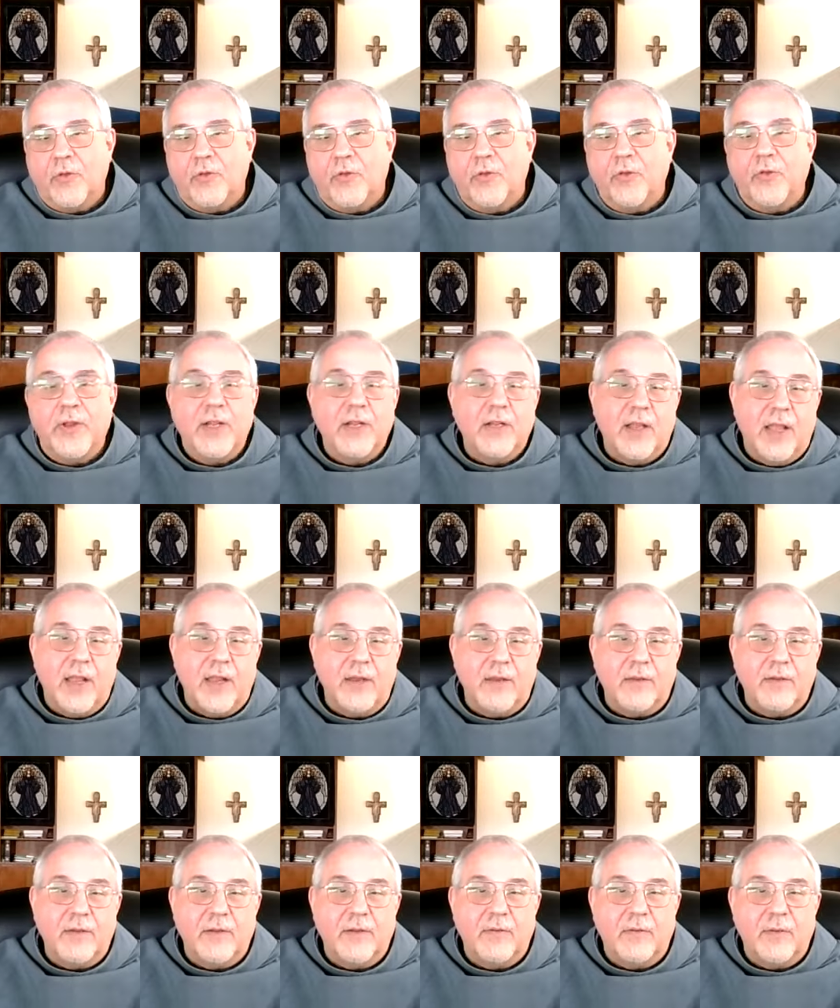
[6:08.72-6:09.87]
During Lent,
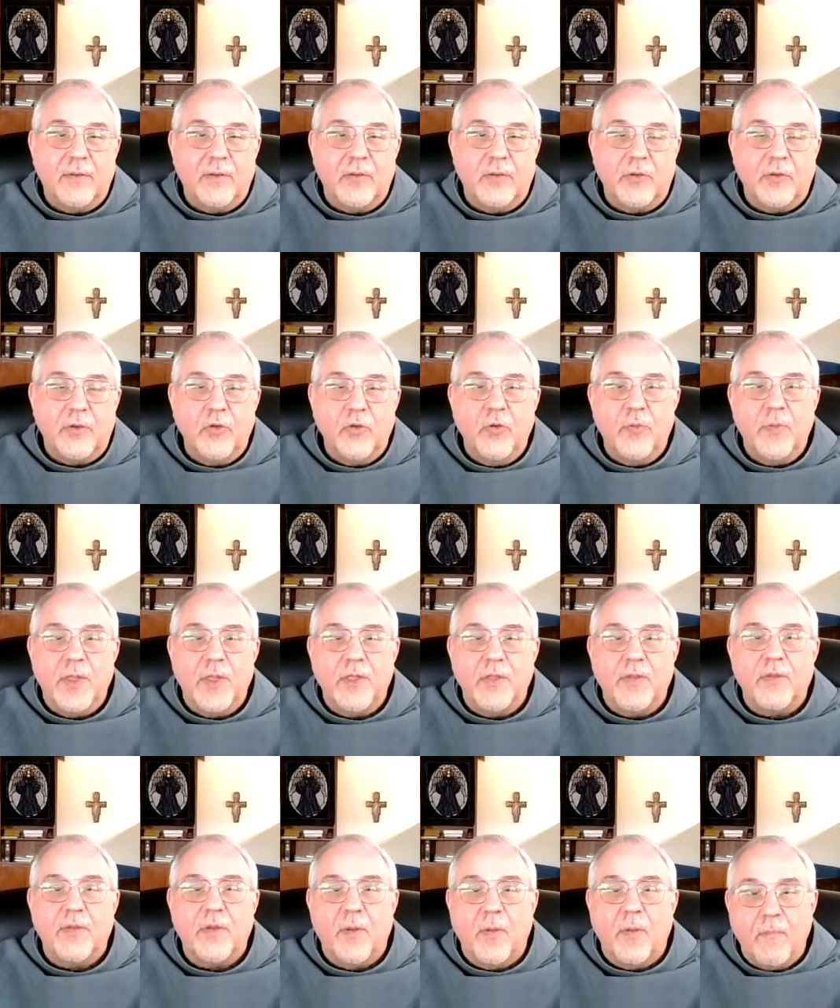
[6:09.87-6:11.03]

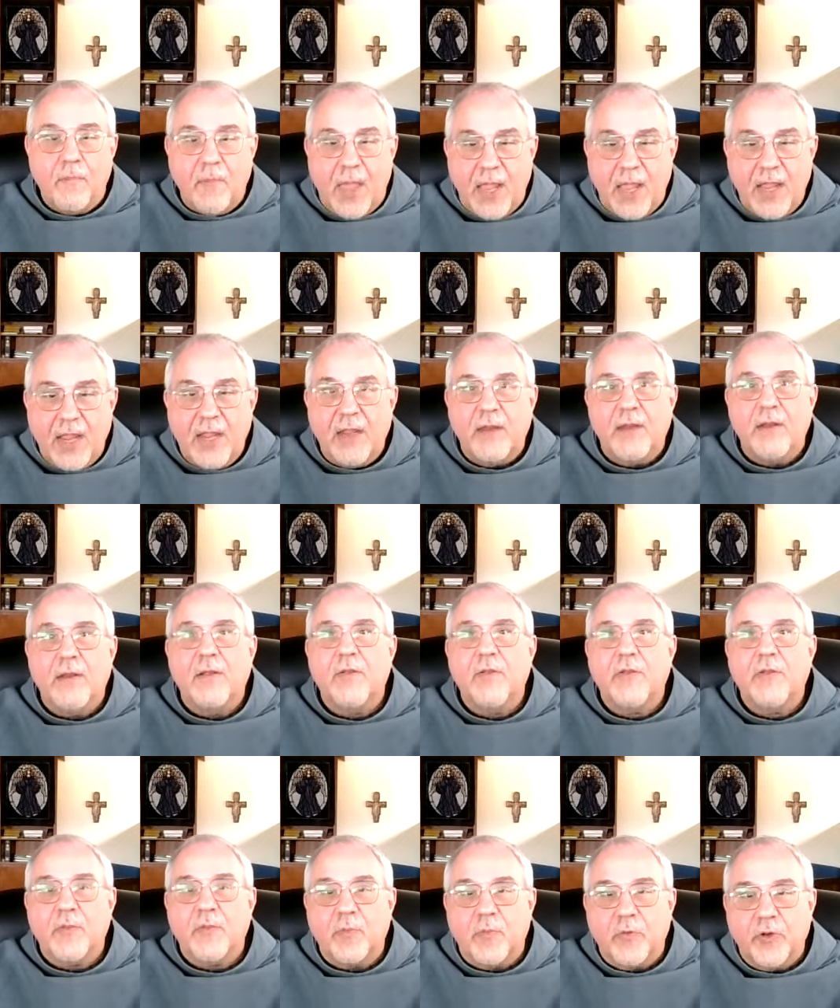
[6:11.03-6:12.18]
Newman's main
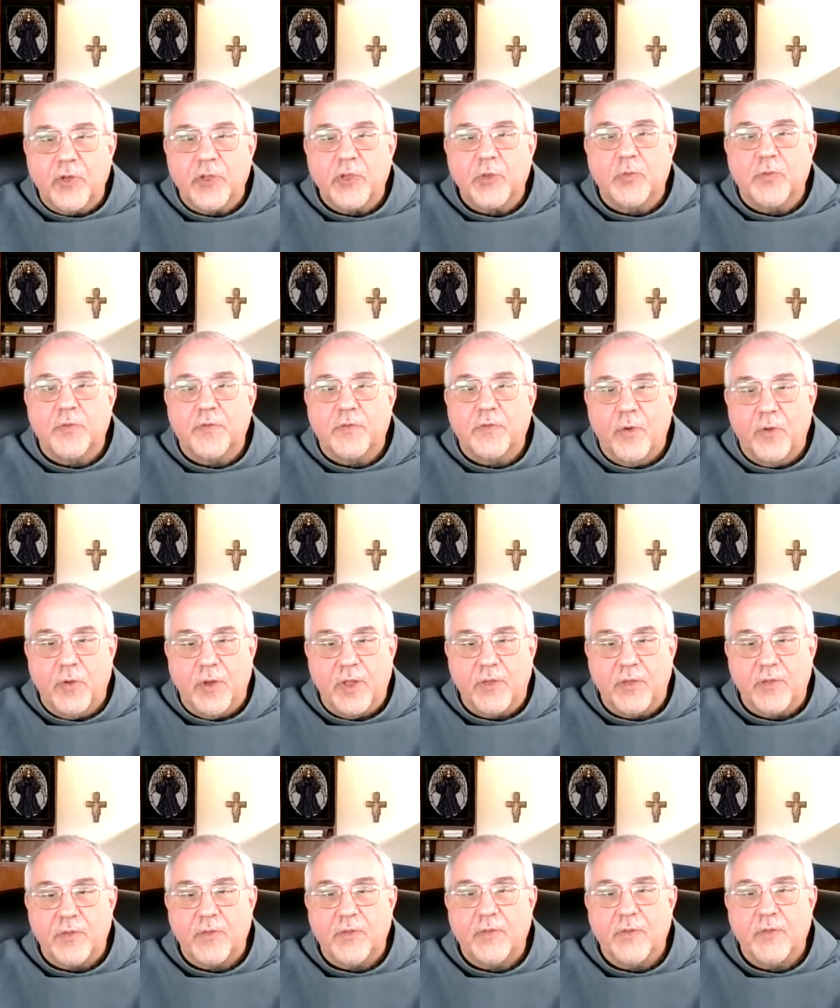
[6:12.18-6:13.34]
spiritual
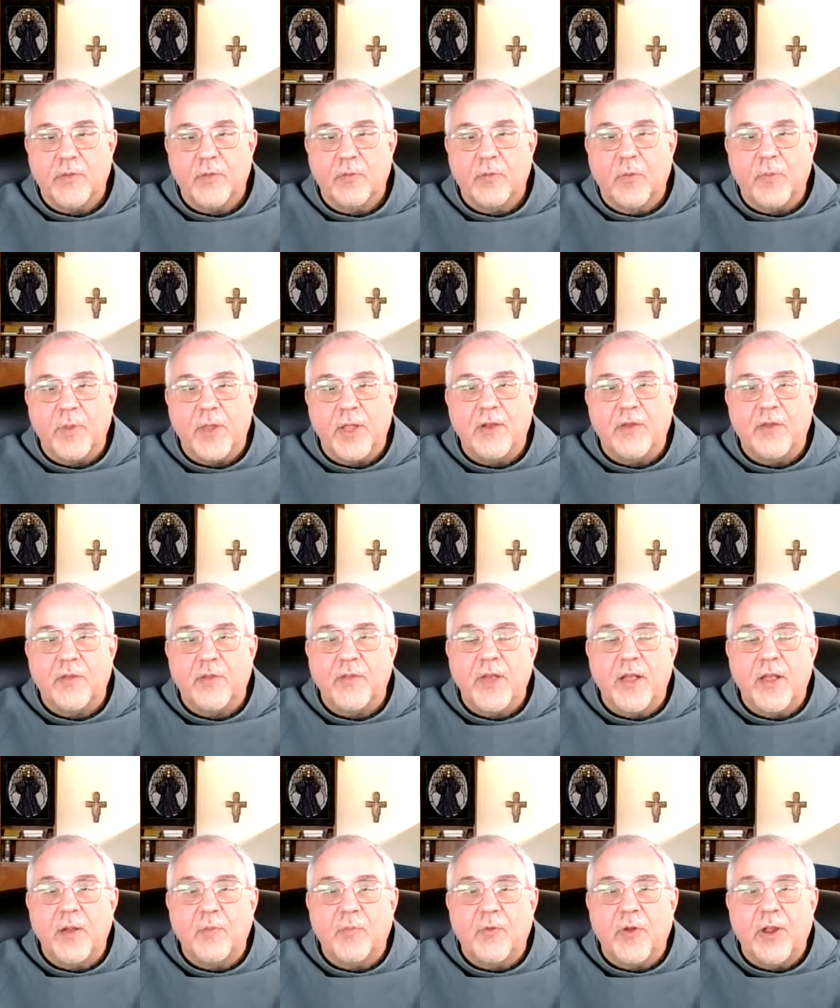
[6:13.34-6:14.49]
focus will be to
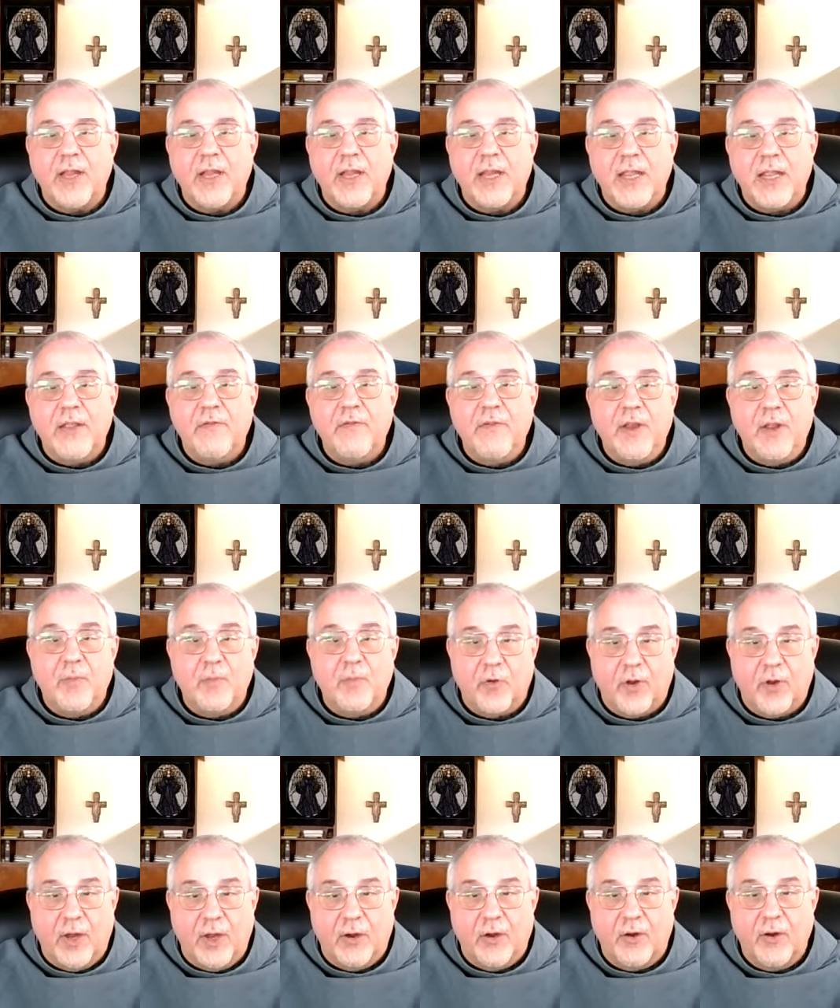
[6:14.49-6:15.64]
celebrate evening
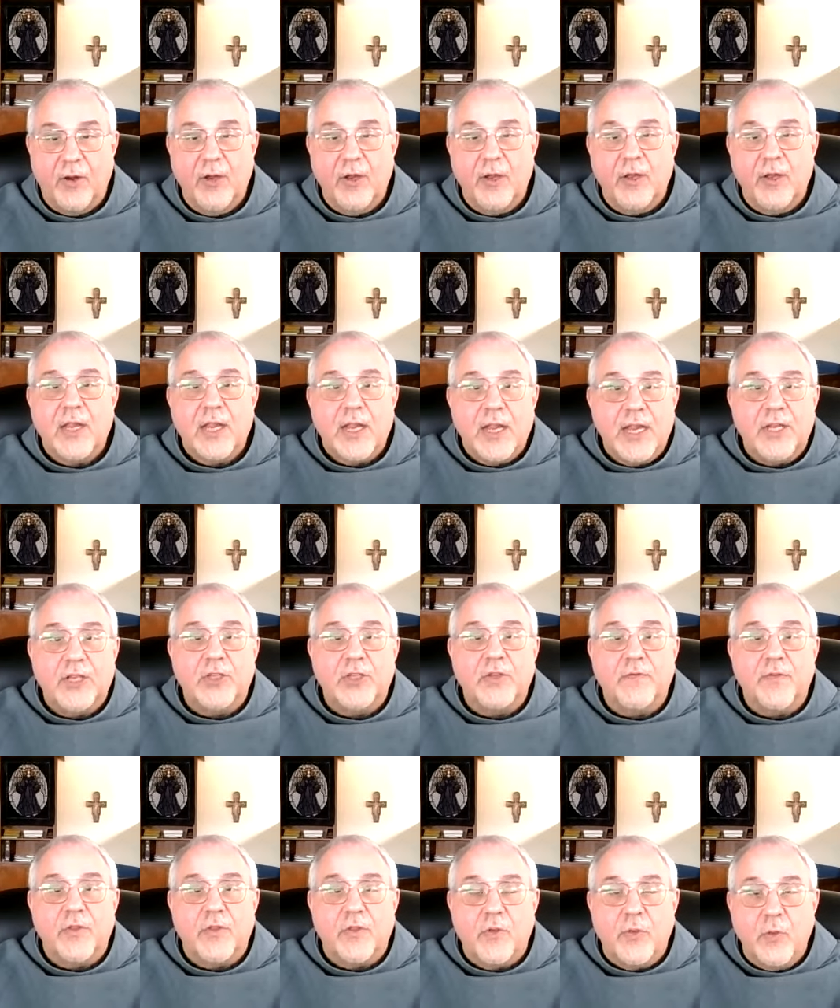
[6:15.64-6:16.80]
prayer each
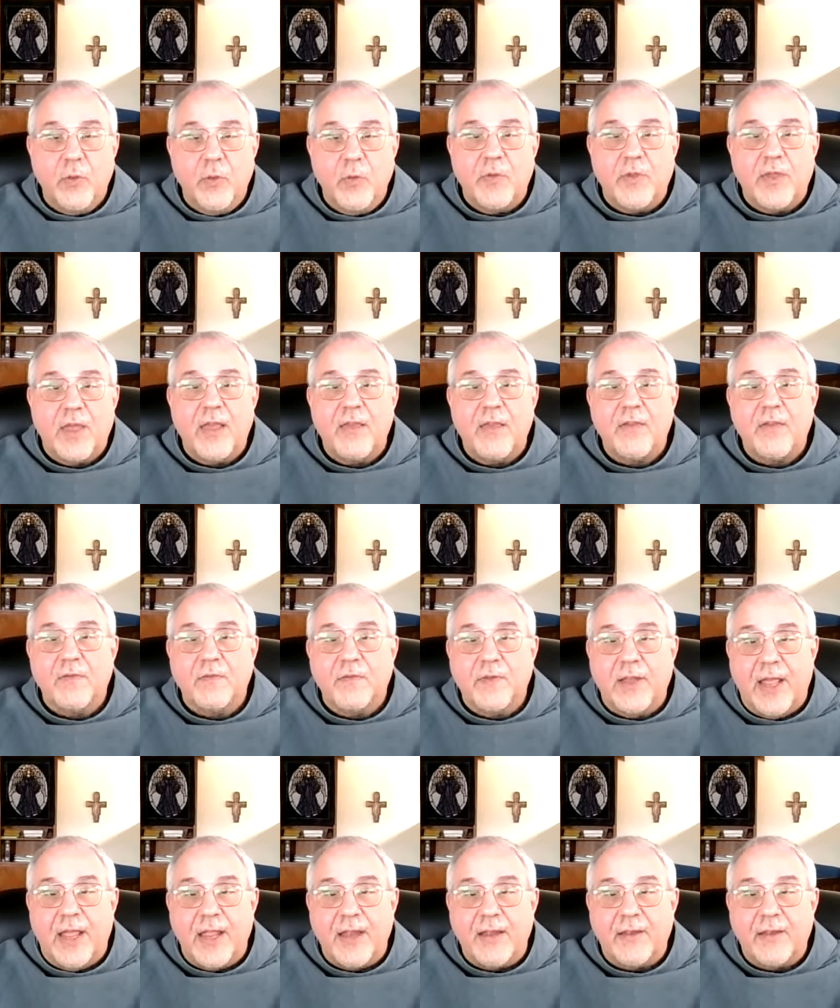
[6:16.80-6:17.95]
of the Tuesdays of
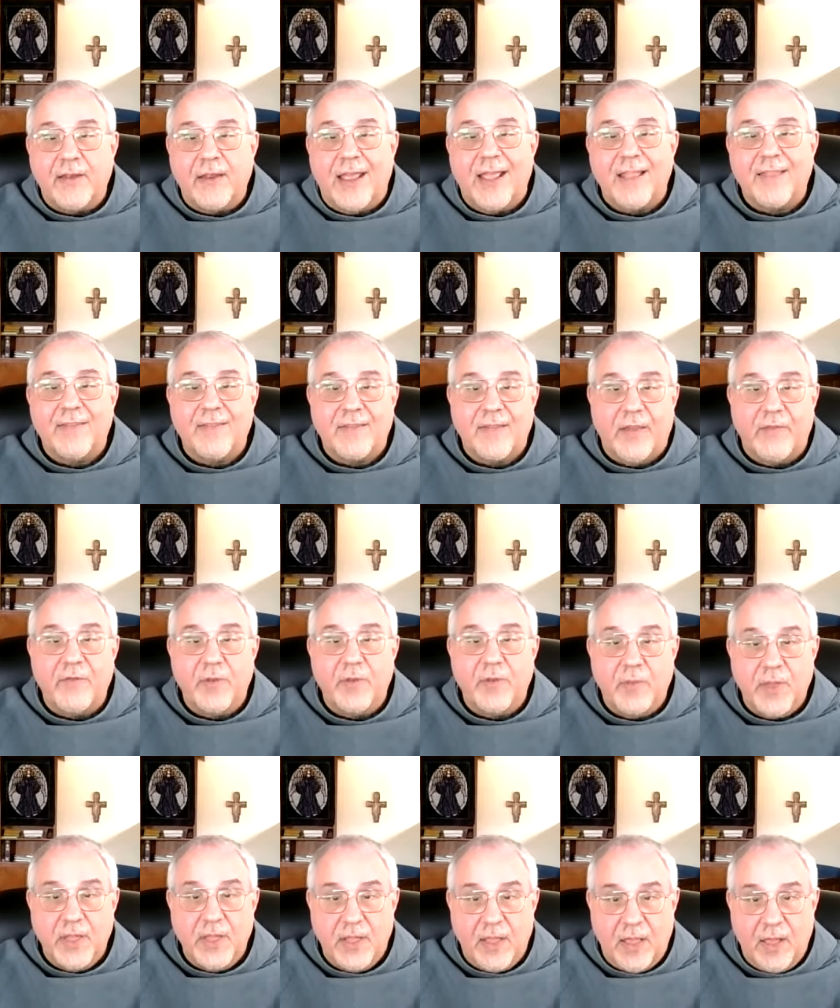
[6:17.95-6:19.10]
Lent at 7
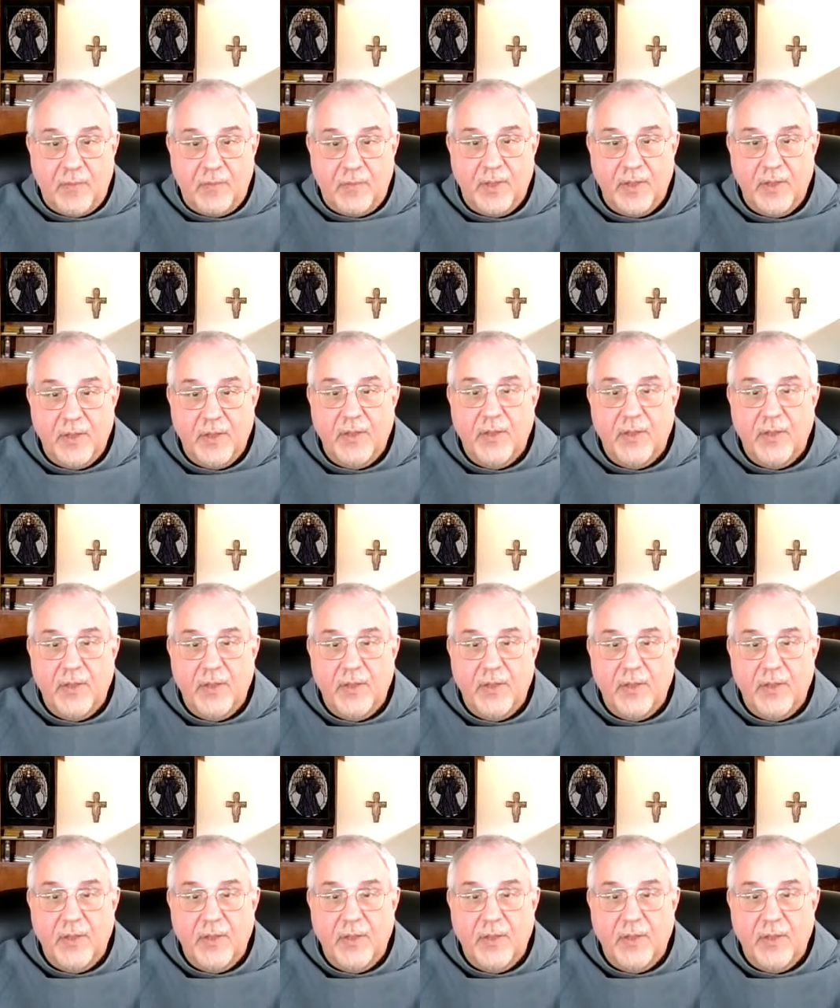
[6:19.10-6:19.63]
p.m.